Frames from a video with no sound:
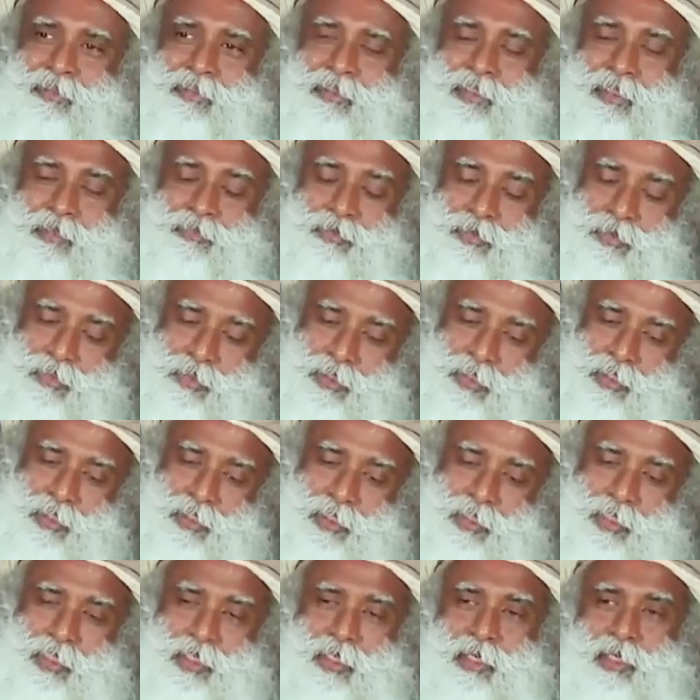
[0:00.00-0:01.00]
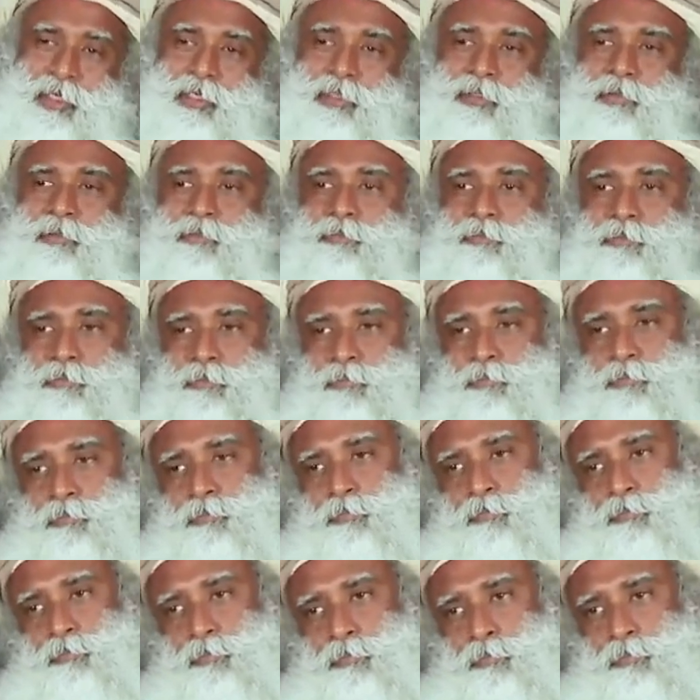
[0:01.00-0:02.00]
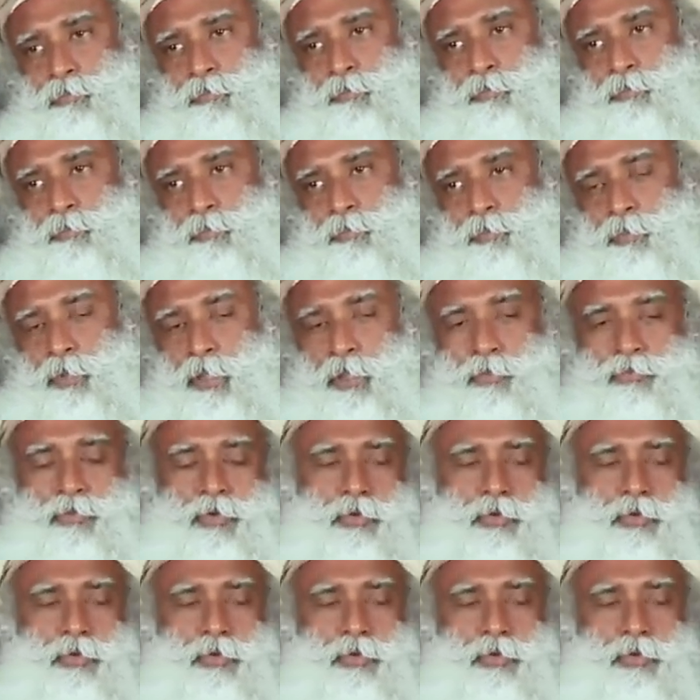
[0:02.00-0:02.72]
If you sit here, if